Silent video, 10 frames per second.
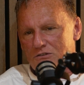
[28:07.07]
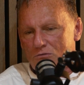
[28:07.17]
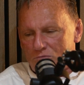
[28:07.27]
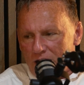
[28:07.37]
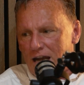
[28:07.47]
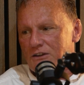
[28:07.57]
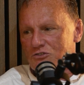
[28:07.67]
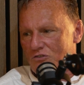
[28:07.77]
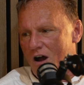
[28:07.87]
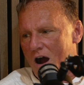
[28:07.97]
There's a really
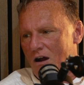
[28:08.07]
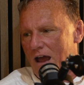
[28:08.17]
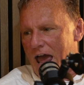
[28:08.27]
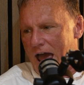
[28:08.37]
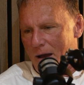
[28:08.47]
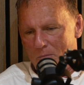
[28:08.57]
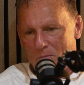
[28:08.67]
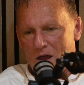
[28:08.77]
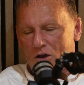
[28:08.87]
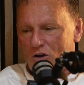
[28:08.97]
strong
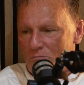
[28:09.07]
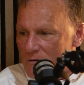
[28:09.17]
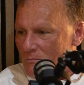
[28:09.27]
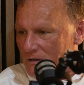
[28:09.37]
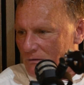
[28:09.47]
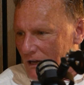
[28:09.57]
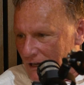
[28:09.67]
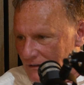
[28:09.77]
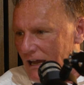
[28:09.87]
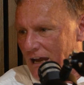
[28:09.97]
commitment
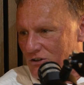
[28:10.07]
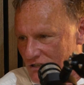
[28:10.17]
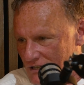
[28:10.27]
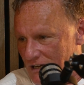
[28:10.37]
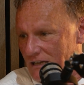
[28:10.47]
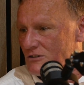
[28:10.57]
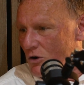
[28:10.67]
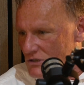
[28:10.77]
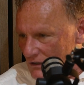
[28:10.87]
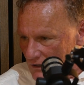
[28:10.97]
in the HSE in
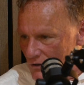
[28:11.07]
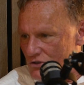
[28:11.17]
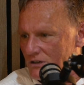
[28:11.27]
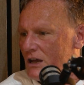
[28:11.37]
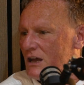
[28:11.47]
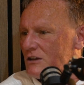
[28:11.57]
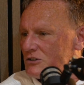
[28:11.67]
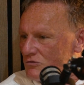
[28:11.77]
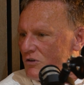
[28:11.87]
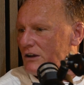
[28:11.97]
social inclusion
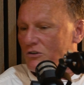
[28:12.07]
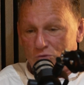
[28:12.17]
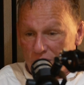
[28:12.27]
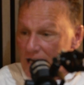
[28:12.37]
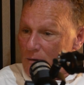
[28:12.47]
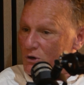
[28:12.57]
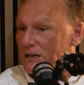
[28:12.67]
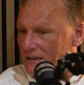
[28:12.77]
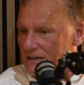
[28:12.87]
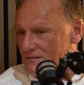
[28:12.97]
to really
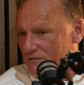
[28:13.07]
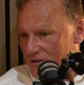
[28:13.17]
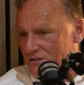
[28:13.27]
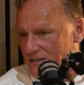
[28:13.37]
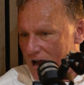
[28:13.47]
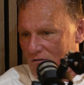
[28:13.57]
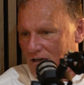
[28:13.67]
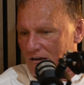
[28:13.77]
bring these figures down.